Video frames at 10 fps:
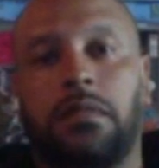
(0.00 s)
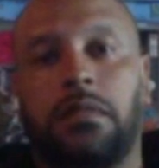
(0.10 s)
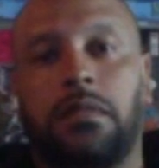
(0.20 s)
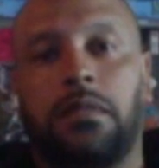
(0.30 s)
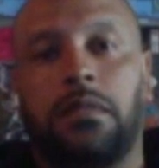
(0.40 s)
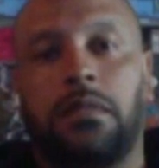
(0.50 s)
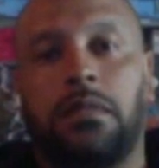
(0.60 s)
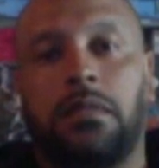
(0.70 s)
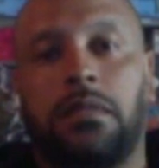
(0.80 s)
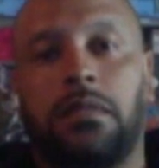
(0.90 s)

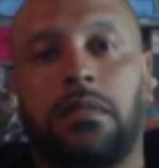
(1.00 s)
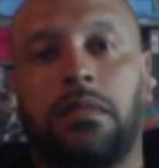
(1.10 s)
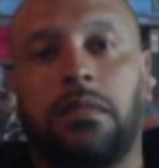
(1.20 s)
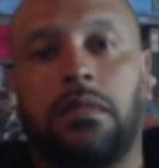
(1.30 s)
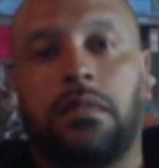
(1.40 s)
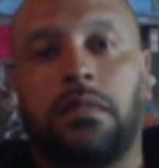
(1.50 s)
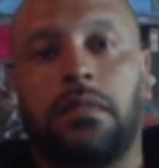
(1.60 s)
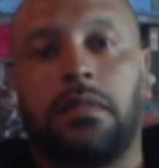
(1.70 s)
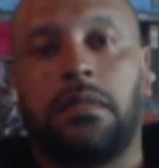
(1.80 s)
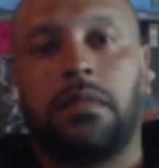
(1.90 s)

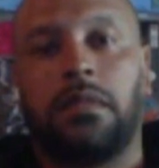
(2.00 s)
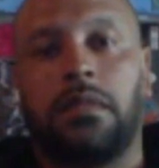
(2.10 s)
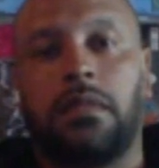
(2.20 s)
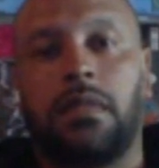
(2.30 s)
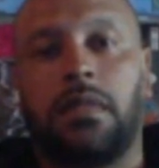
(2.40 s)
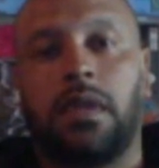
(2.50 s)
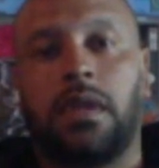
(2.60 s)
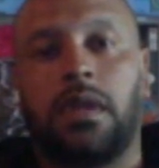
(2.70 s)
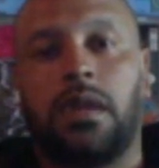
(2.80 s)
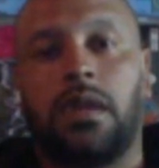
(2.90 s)

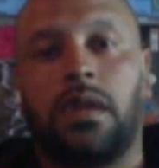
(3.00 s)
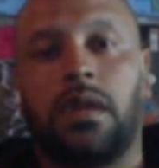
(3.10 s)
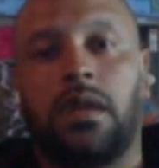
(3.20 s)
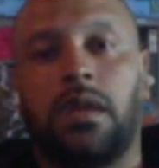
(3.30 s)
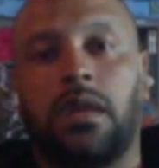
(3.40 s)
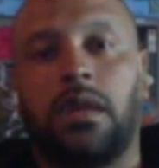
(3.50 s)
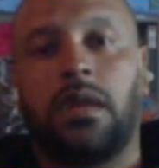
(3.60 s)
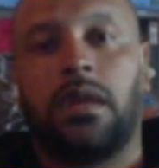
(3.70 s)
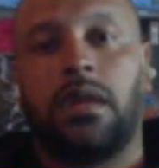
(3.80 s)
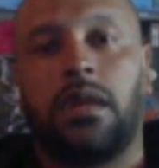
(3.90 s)

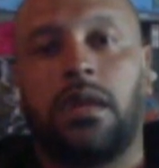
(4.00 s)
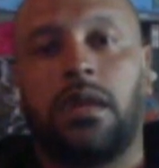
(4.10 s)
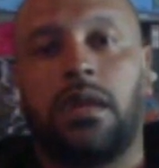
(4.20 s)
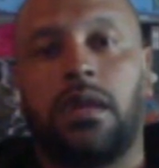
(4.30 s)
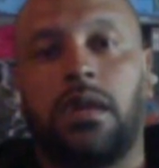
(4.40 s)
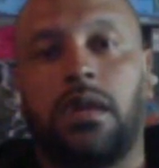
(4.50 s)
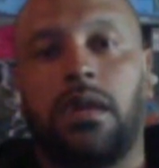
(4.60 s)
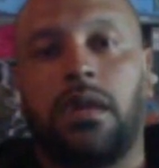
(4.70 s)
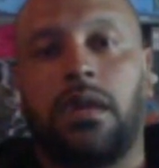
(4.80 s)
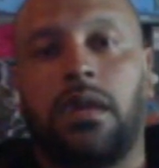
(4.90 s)

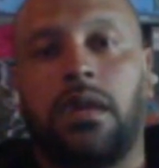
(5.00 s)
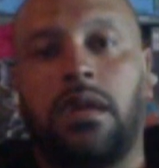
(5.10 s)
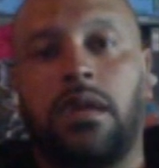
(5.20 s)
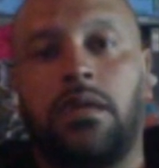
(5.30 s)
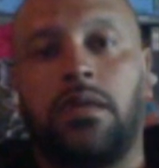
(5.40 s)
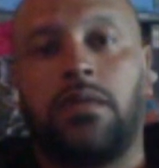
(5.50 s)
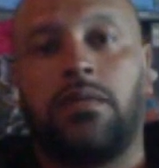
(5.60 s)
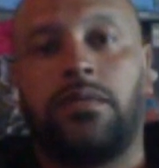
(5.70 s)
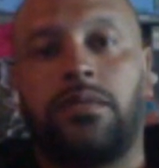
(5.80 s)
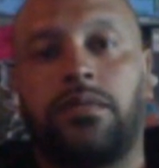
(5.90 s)

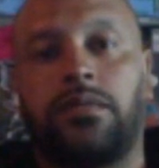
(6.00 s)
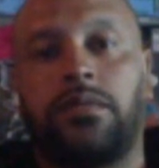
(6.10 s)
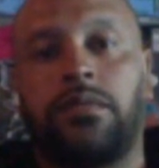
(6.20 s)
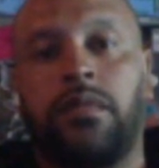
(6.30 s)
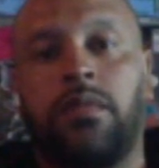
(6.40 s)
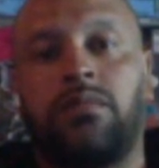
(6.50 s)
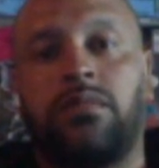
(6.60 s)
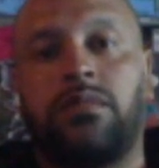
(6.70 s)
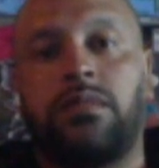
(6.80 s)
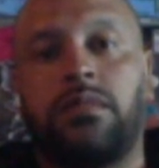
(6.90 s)

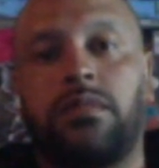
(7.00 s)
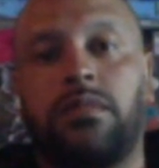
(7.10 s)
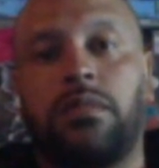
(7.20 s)
No words are spoken by the person on screen.